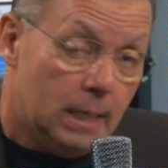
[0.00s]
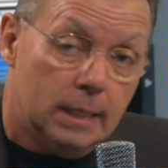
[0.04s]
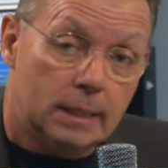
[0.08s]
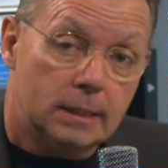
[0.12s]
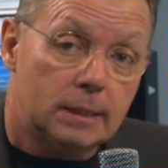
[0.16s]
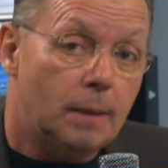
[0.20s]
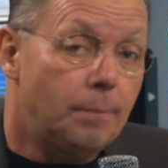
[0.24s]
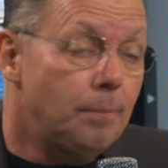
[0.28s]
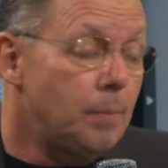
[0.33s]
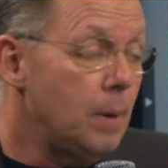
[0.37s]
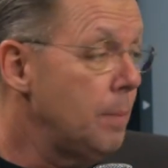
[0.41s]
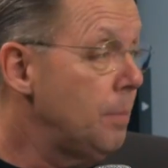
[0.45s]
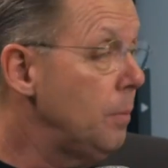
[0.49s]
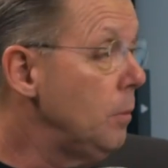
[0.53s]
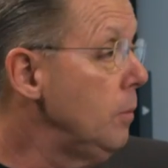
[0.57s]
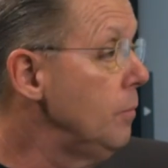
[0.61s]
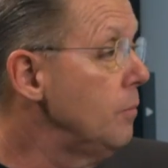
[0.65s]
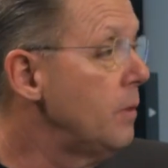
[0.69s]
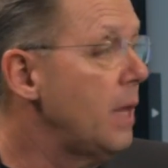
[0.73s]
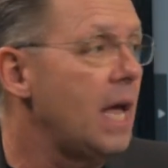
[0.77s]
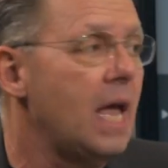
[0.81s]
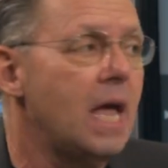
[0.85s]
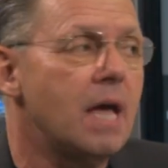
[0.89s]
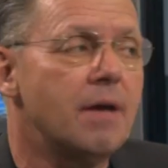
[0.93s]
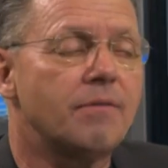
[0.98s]
Some people
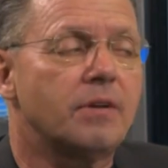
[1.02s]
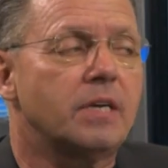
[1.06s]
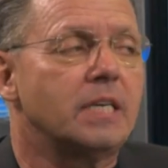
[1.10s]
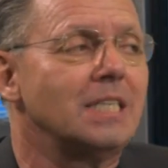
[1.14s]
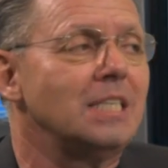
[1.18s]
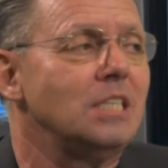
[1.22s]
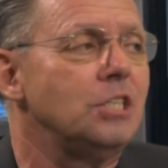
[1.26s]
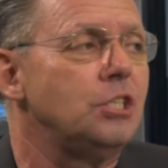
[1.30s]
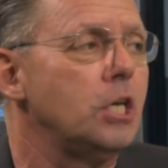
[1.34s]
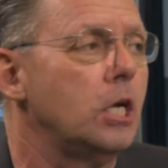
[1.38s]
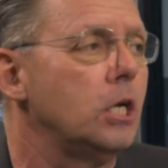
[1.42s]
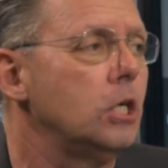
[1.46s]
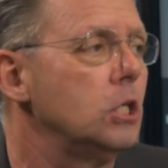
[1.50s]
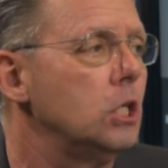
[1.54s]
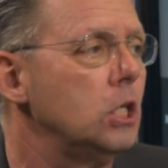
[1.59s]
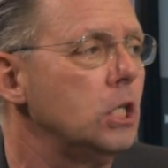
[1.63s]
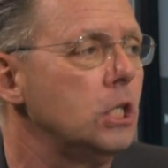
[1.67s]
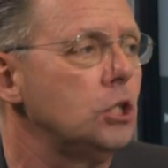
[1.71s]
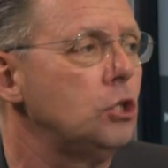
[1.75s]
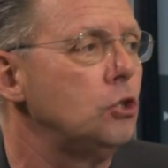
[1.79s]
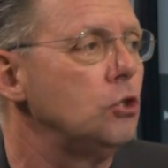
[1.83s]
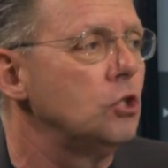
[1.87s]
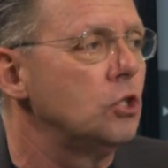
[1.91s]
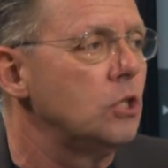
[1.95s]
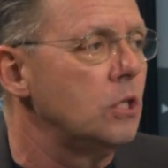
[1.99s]
they have congenital
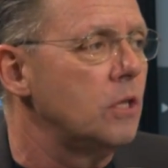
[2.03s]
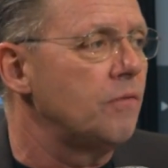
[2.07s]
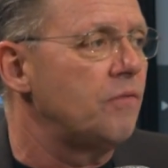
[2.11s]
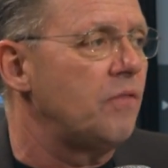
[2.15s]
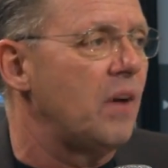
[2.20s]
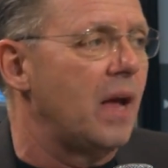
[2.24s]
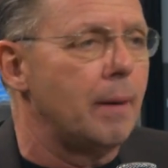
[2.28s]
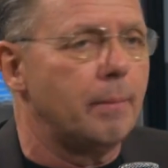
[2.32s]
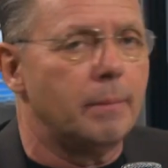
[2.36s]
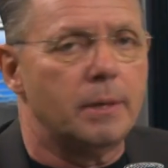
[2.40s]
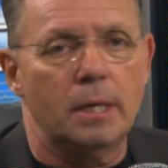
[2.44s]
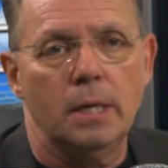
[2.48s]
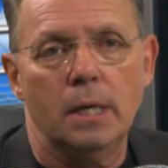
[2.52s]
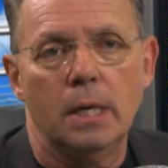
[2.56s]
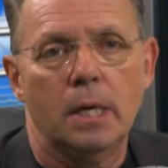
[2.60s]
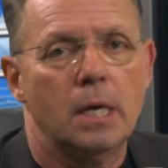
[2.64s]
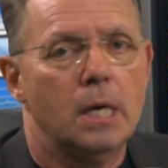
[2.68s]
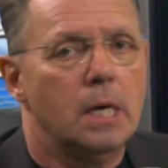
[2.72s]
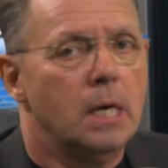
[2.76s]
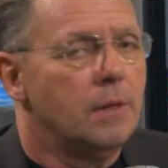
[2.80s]
issues in the family.